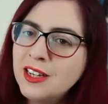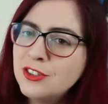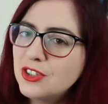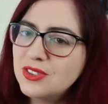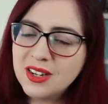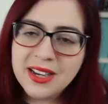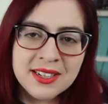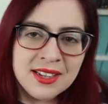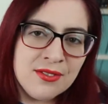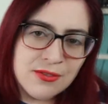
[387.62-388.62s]
It's just
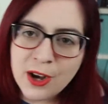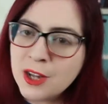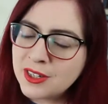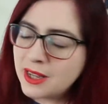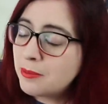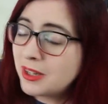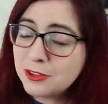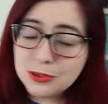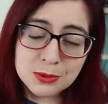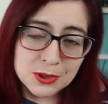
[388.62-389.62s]
light and fun and
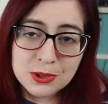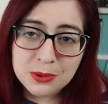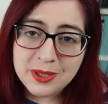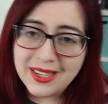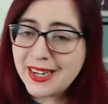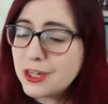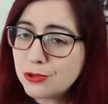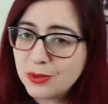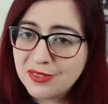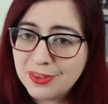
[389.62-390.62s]
makes you want to engage
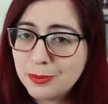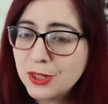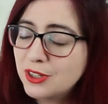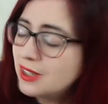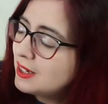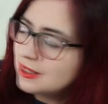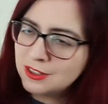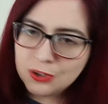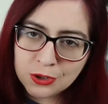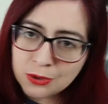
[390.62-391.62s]
with the book.
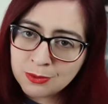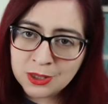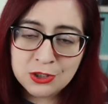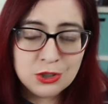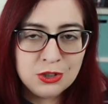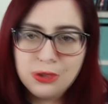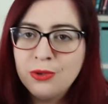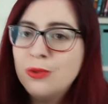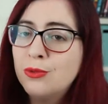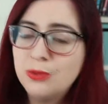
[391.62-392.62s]
There's too much
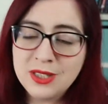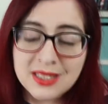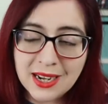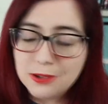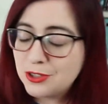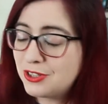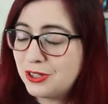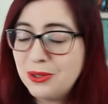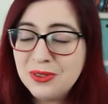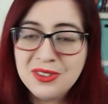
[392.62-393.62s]
to read out
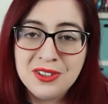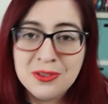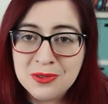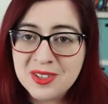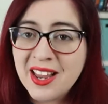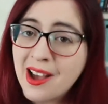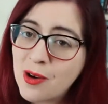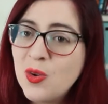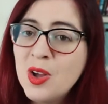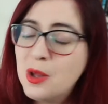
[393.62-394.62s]
to you
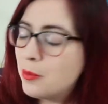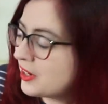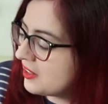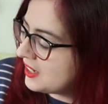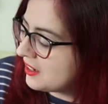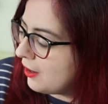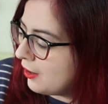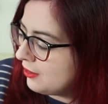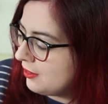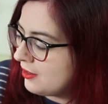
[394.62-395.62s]
now, but I think
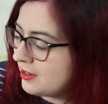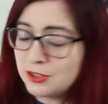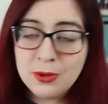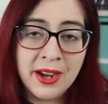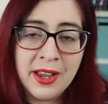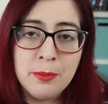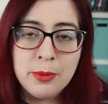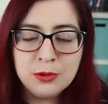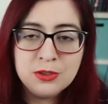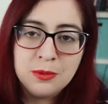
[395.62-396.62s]
I'll try and
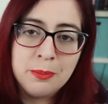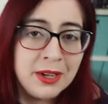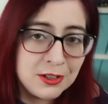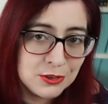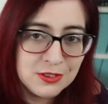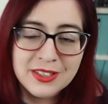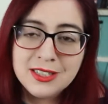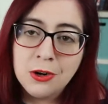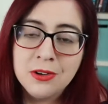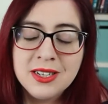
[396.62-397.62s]
post some pictures of it
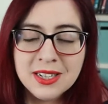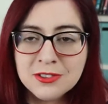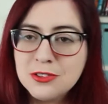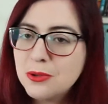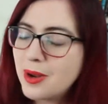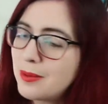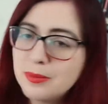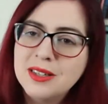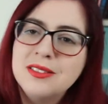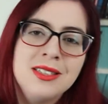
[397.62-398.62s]
on Instagram
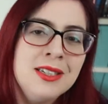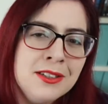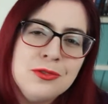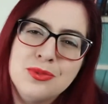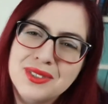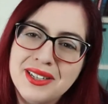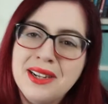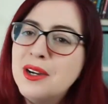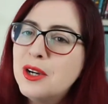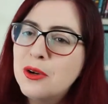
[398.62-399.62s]
because it is really
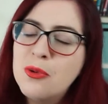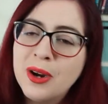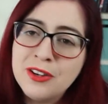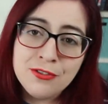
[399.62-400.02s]
quite